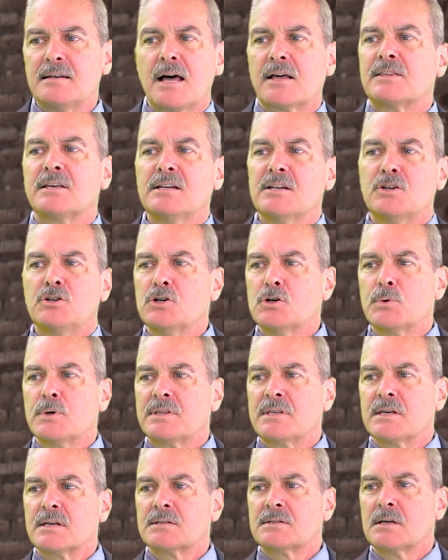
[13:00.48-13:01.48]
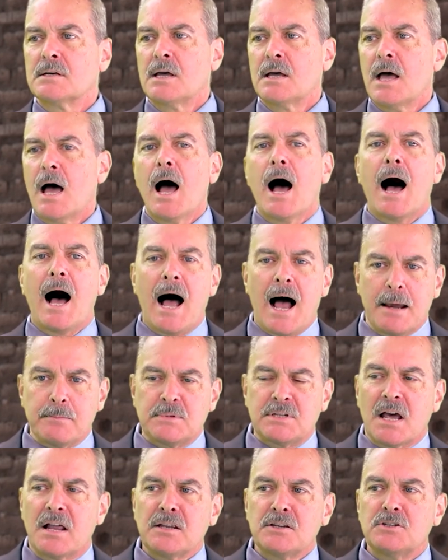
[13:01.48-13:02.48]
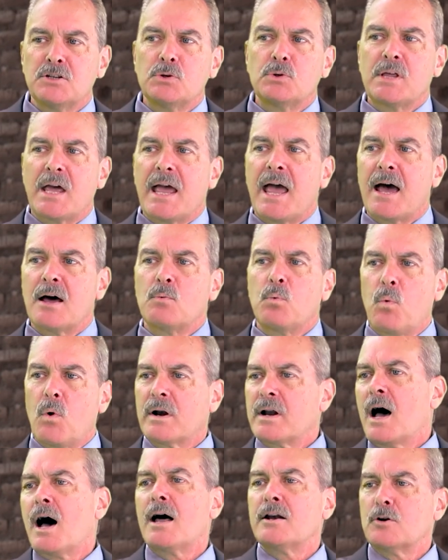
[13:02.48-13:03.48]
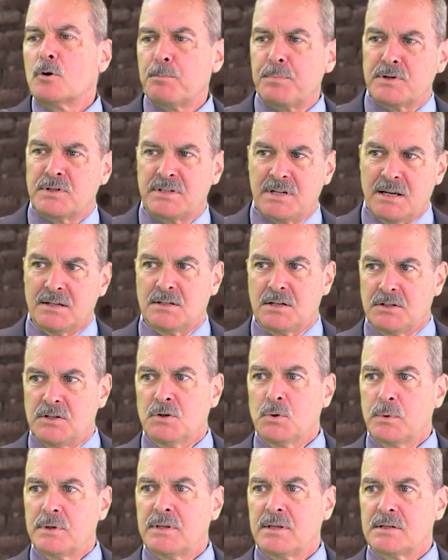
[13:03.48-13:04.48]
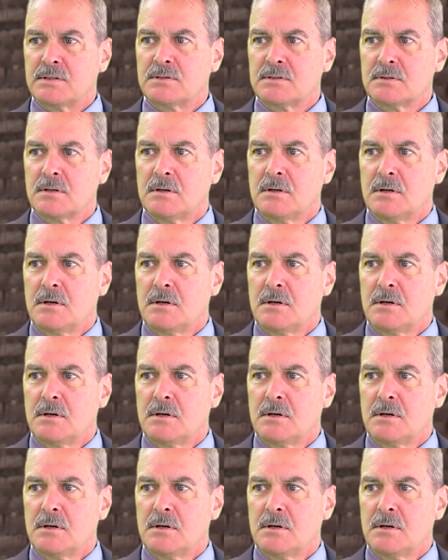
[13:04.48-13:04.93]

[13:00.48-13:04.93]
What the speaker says: nothing to do with this. I'm telling you, they had 100% to do with this.